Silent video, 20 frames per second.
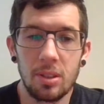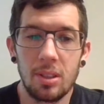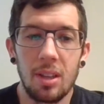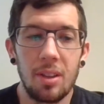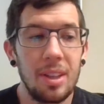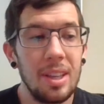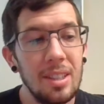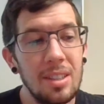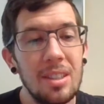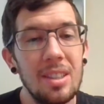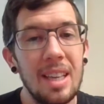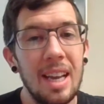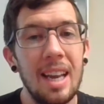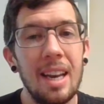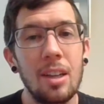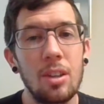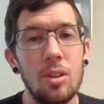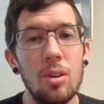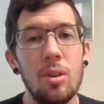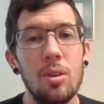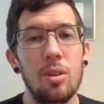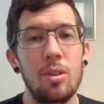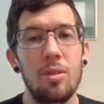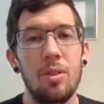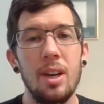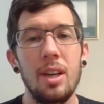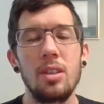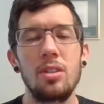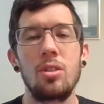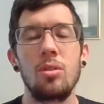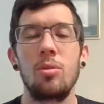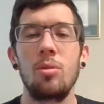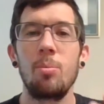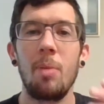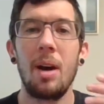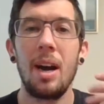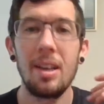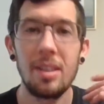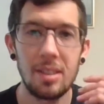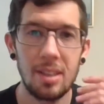Now, this is anecdotal, right? So
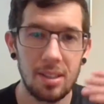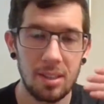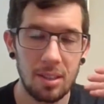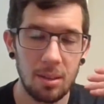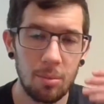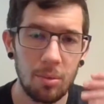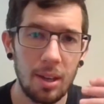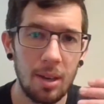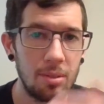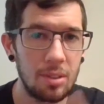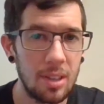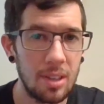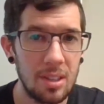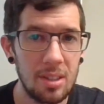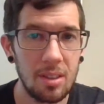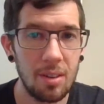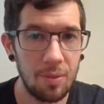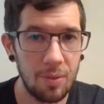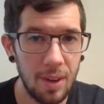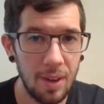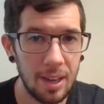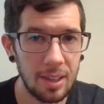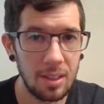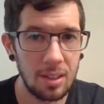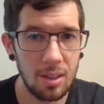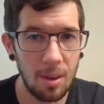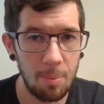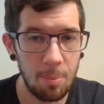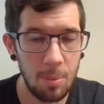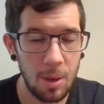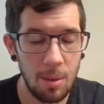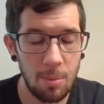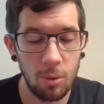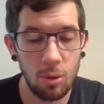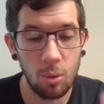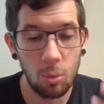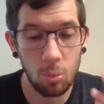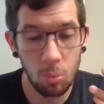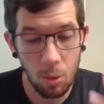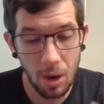mindset sometimes doesn't affect some people
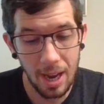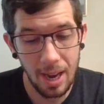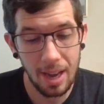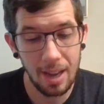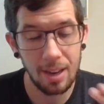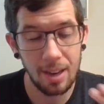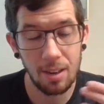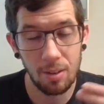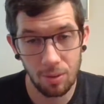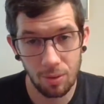the way it